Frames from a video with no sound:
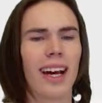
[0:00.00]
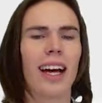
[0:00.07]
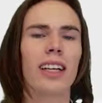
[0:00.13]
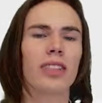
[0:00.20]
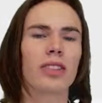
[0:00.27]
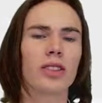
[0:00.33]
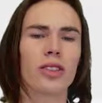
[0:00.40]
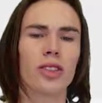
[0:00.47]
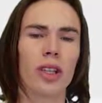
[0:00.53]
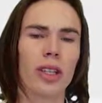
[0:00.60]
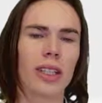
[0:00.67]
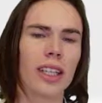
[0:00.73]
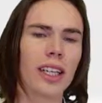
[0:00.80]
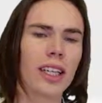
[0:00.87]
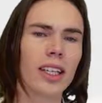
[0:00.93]
As you
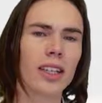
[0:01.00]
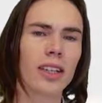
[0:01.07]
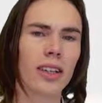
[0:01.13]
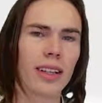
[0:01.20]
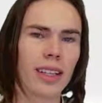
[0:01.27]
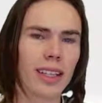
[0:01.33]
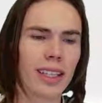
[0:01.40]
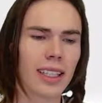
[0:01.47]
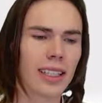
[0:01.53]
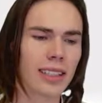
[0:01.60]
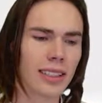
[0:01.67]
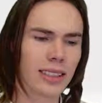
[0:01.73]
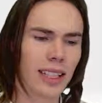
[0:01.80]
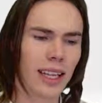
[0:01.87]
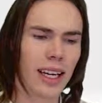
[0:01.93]
start clicking on
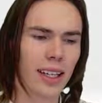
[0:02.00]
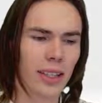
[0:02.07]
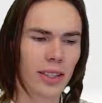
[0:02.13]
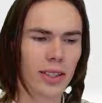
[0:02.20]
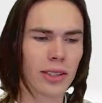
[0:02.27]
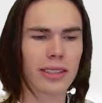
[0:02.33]
things and